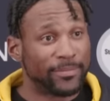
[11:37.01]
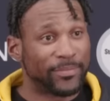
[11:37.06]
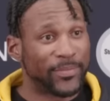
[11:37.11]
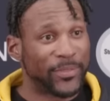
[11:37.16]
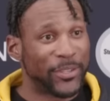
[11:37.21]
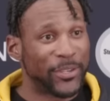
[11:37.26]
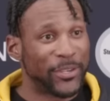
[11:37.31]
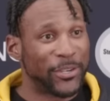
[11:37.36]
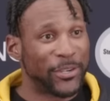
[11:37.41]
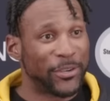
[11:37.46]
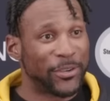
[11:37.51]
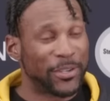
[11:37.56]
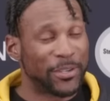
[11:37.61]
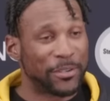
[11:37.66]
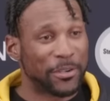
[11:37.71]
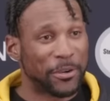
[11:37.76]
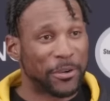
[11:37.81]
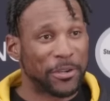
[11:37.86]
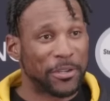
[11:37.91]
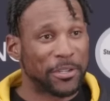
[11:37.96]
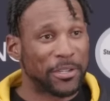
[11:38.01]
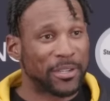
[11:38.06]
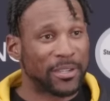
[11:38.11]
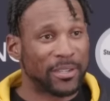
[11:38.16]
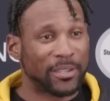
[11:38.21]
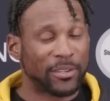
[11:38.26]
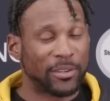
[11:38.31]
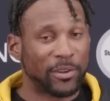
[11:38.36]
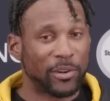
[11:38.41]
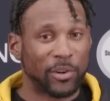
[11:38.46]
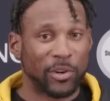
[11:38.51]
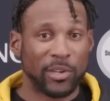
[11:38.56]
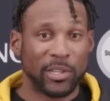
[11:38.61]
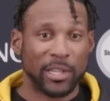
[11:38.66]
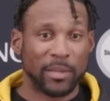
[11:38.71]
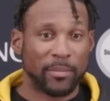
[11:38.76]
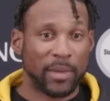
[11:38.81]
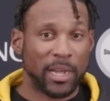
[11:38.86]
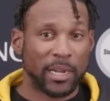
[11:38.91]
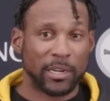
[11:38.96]
you know, early, you know,
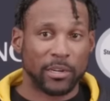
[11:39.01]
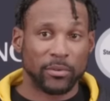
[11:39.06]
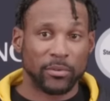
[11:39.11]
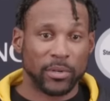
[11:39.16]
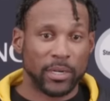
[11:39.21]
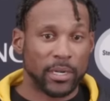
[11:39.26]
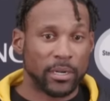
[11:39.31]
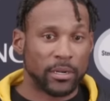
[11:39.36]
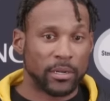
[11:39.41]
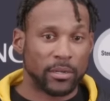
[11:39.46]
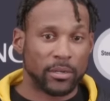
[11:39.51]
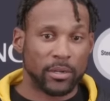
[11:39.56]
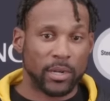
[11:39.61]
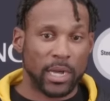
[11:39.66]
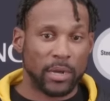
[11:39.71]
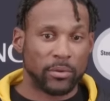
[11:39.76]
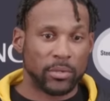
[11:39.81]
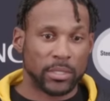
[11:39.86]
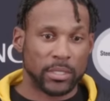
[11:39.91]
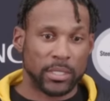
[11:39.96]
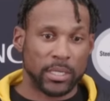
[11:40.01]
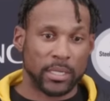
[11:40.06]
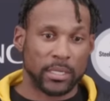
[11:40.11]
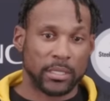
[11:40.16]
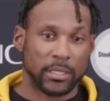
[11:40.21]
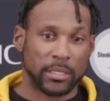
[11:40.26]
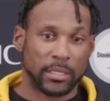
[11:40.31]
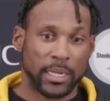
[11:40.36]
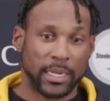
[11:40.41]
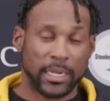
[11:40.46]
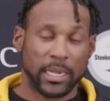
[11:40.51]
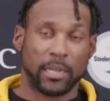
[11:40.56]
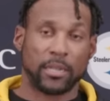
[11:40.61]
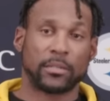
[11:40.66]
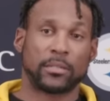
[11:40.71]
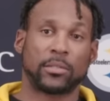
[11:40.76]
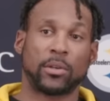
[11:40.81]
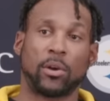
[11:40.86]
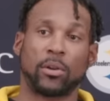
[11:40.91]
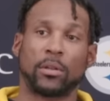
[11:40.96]
early in my career, you know, I was just like
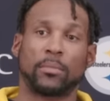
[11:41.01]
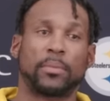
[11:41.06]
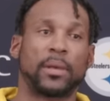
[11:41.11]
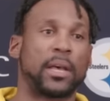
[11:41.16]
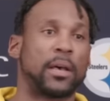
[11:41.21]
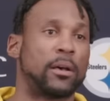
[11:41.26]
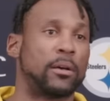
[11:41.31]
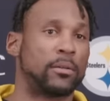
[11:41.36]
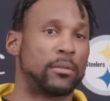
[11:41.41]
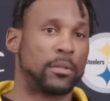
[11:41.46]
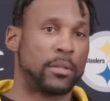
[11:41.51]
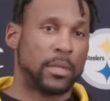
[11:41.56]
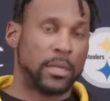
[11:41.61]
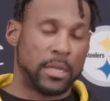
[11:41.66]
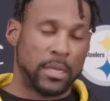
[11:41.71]
I talked about,